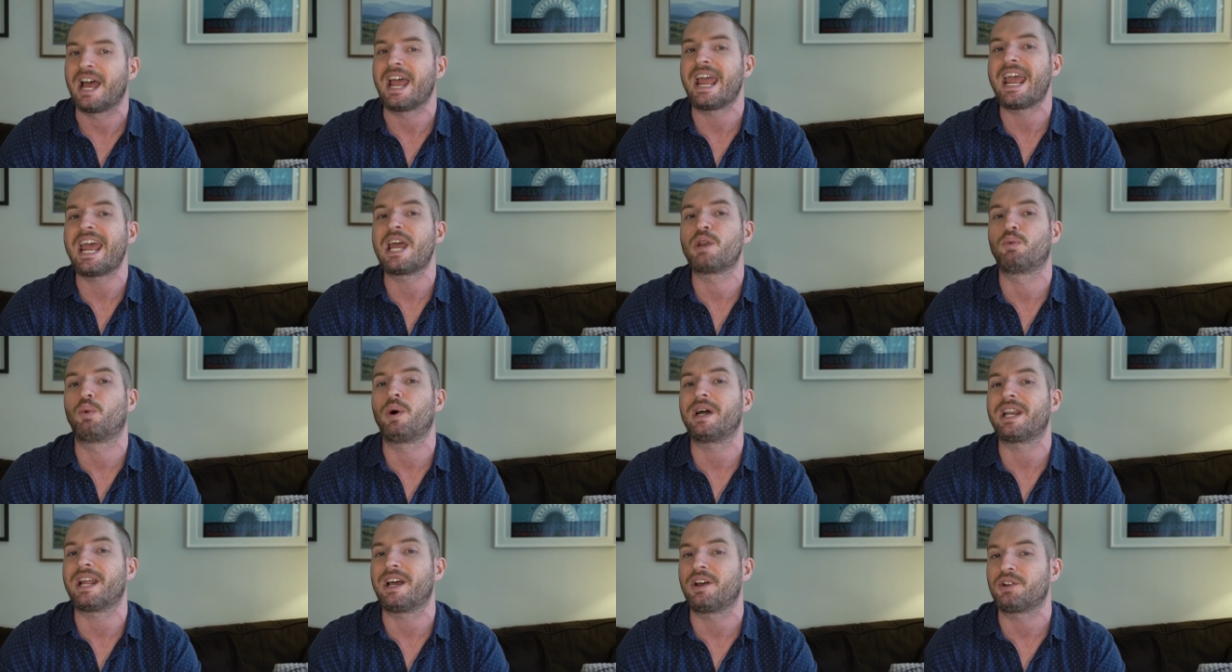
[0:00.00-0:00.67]
And
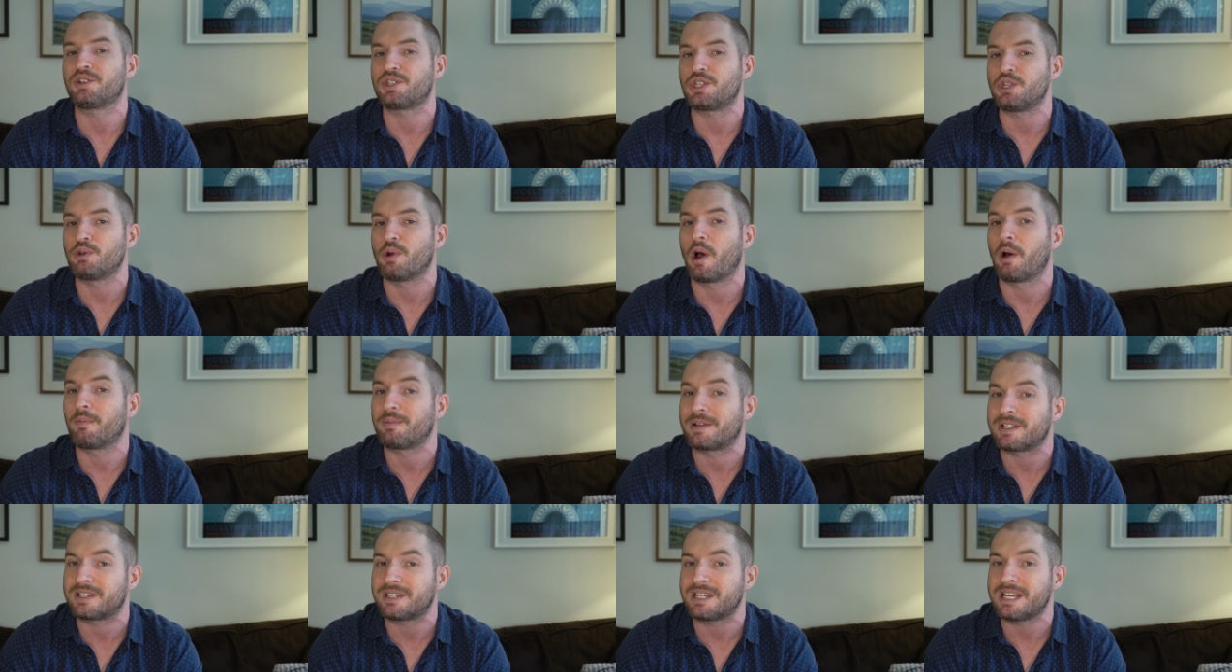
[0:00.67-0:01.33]
what else do you hope
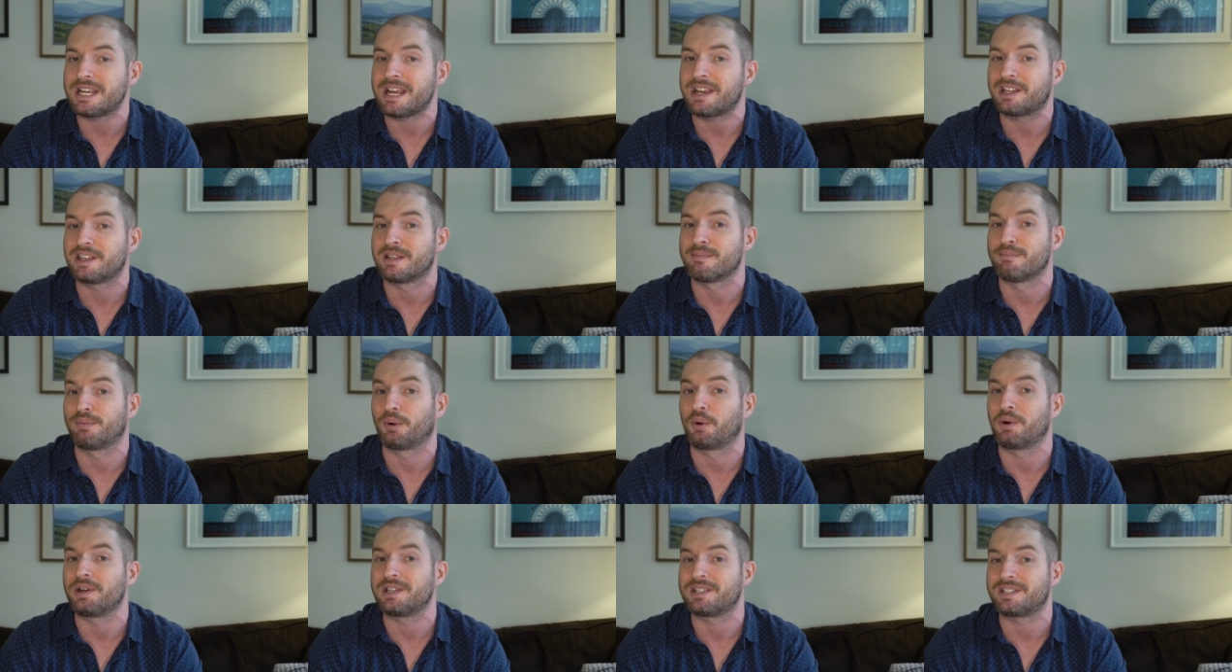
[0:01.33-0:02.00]
to see in The
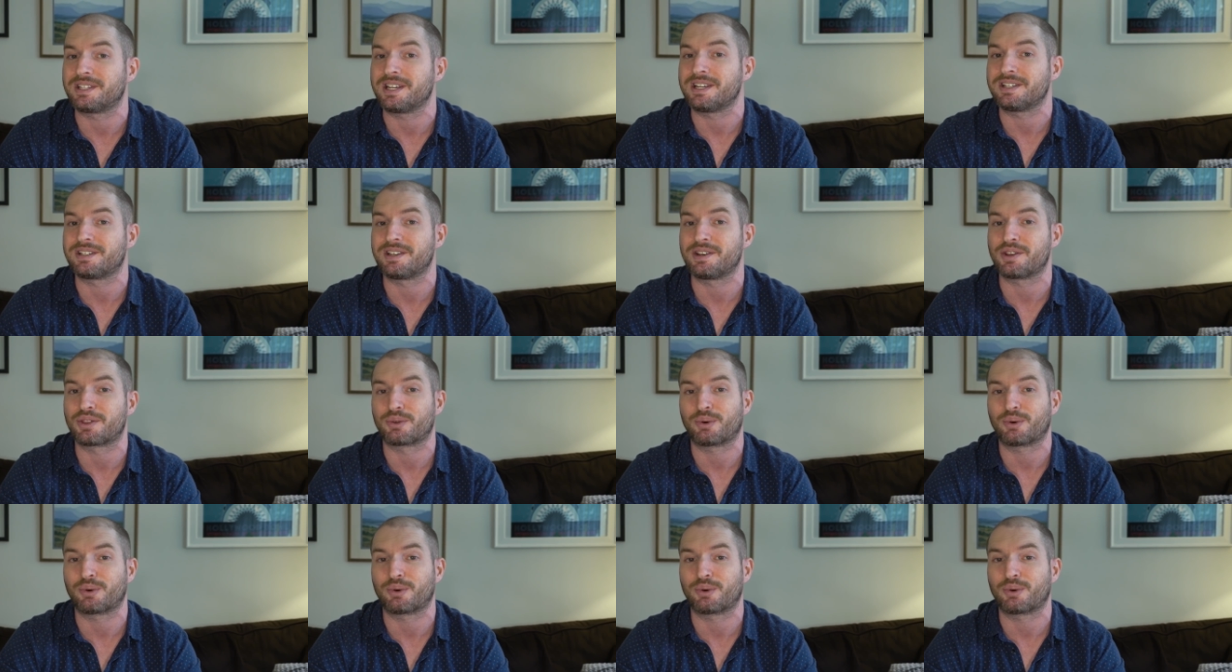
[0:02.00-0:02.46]
Boys Season